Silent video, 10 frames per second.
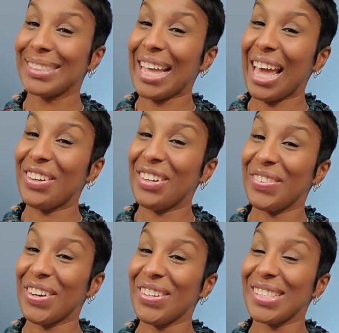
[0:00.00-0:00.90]
Howdy,
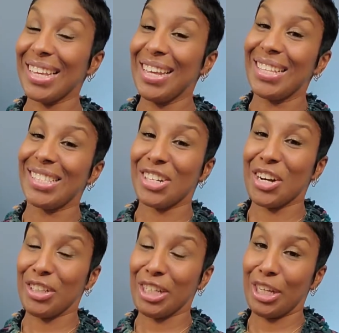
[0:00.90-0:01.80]
folks.
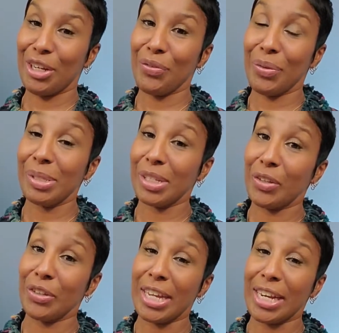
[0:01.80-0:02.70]
Starla here from
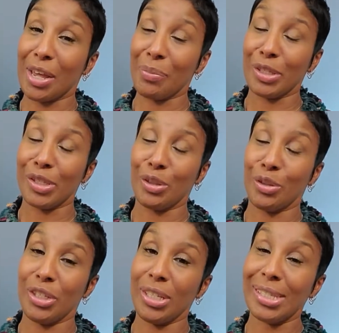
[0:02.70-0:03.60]
Stellar Dynamics
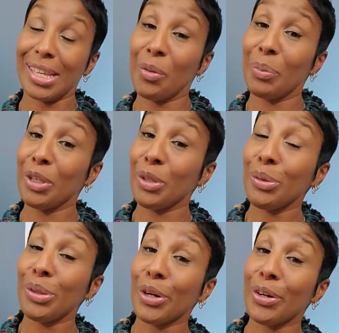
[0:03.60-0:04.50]
Solutions, helping
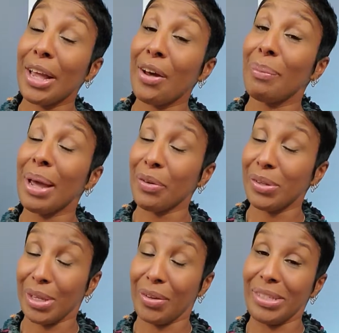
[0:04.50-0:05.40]
you learn how
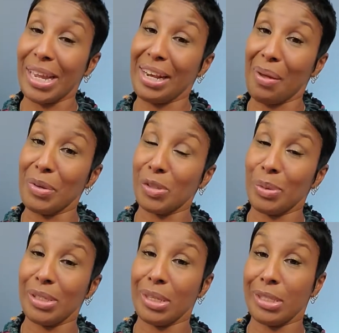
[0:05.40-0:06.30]
Microsoft Dynamics
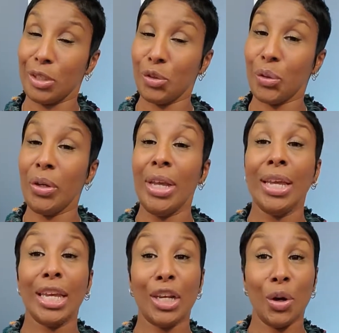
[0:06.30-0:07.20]
Business Central
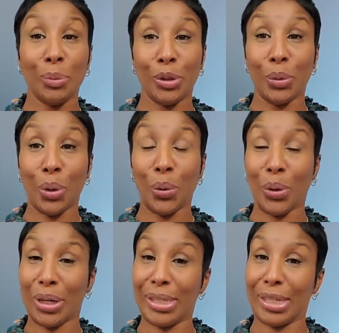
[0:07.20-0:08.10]
can help your
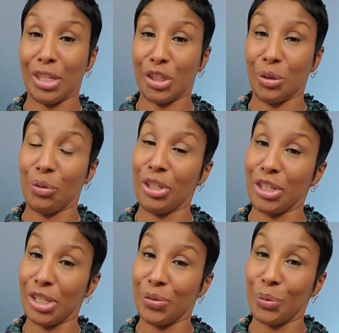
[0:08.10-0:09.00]
organization reach
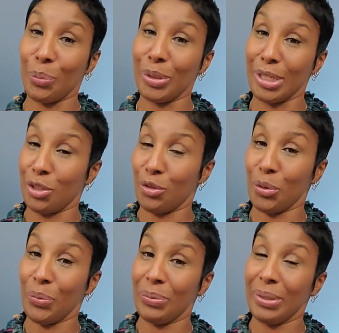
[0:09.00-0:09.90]
its full potential.